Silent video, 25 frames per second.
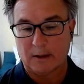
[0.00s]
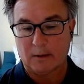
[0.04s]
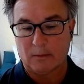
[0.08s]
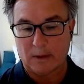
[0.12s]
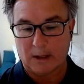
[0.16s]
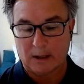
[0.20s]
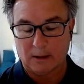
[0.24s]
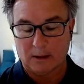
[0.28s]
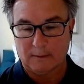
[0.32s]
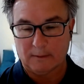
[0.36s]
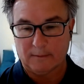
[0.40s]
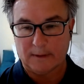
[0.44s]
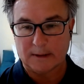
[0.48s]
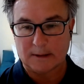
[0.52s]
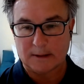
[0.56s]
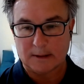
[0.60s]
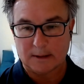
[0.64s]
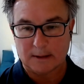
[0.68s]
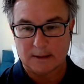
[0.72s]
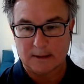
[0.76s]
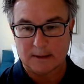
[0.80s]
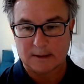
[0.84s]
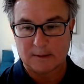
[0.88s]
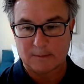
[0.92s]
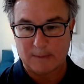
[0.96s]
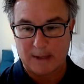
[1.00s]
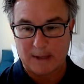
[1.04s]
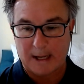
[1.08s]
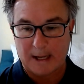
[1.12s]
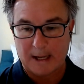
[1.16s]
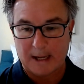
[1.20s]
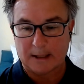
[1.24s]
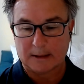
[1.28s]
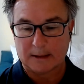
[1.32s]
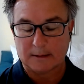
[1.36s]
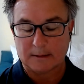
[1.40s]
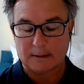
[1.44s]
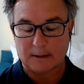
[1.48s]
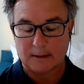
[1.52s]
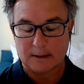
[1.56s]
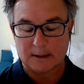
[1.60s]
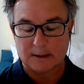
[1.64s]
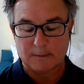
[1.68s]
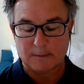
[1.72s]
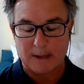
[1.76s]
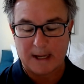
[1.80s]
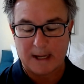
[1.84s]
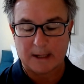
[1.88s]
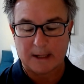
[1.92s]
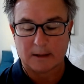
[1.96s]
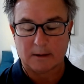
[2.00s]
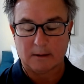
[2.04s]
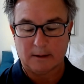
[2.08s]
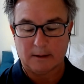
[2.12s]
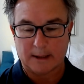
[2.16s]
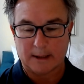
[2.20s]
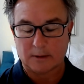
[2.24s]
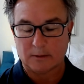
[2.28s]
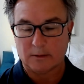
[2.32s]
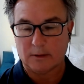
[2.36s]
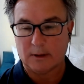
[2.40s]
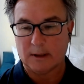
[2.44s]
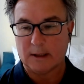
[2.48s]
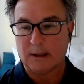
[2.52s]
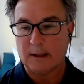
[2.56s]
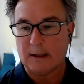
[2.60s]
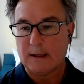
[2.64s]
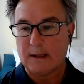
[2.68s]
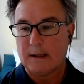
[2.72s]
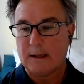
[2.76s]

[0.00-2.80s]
relevant to the Hispanic electorate,